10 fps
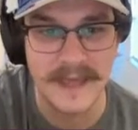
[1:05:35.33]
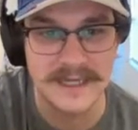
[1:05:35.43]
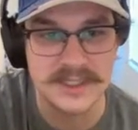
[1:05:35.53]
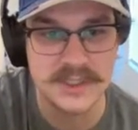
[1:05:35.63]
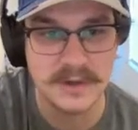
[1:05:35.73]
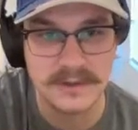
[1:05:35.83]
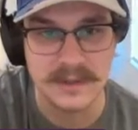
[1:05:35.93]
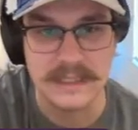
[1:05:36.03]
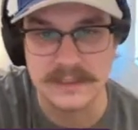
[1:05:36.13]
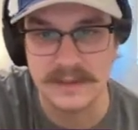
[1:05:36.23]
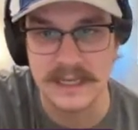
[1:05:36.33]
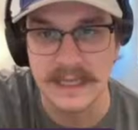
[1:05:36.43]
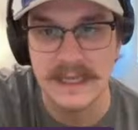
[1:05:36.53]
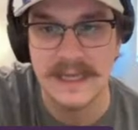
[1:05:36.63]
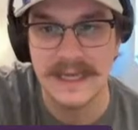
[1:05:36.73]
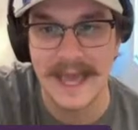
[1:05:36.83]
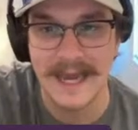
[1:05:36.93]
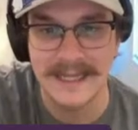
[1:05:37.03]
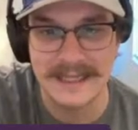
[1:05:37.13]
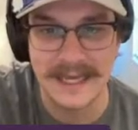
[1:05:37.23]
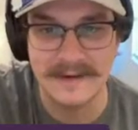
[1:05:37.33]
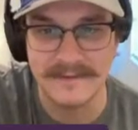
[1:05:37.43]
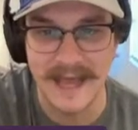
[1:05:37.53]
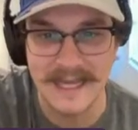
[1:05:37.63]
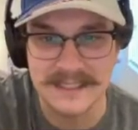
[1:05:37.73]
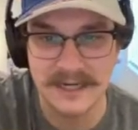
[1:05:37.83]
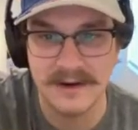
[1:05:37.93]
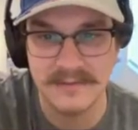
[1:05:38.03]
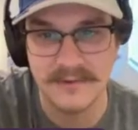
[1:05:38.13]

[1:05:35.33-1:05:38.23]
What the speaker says: that shoulder injury he had at the end of last year,